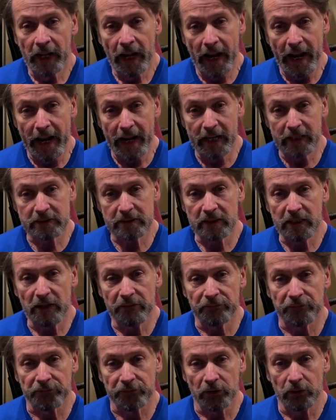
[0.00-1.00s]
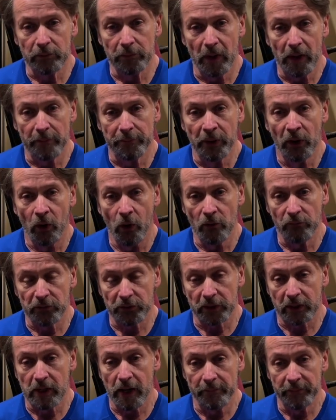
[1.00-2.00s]
As they firm up over
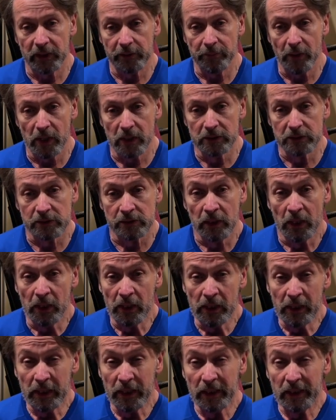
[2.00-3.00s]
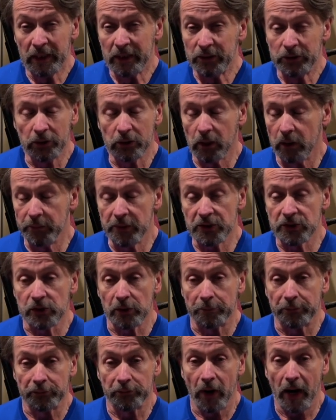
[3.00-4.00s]
the coming months, you're going to be
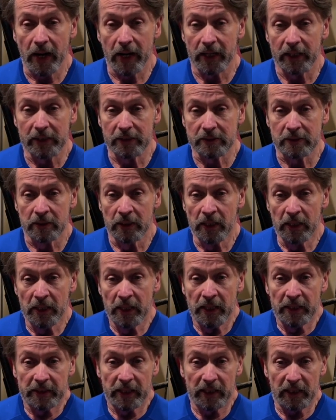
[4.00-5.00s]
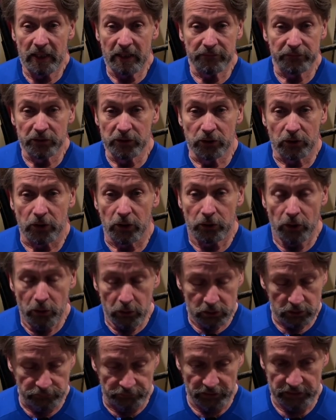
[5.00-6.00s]
surprised that even your
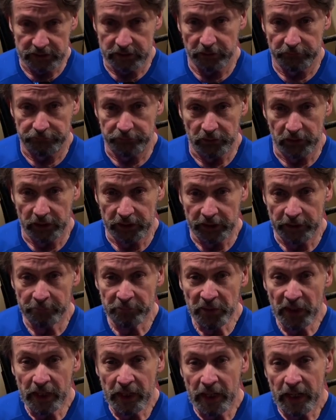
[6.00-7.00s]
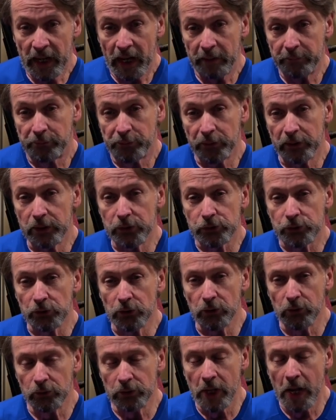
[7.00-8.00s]
clothes fit differently. And pretty
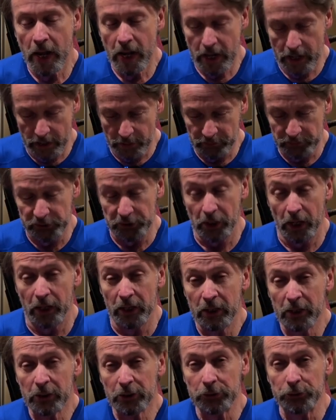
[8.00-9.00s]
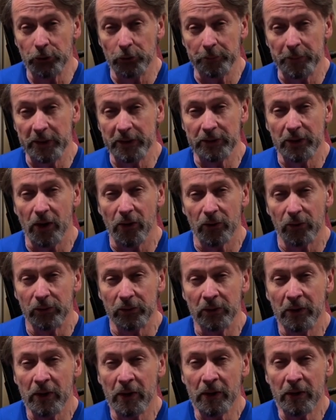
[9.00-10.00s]
soon, you'll be
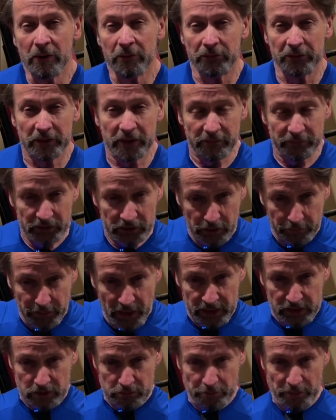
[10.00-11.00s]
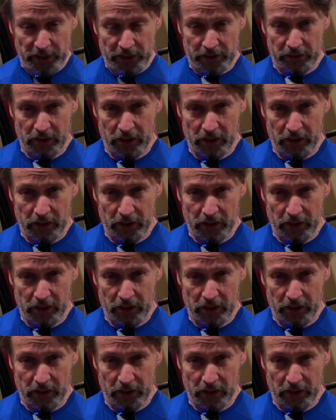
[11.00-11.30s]
known for giving the best bear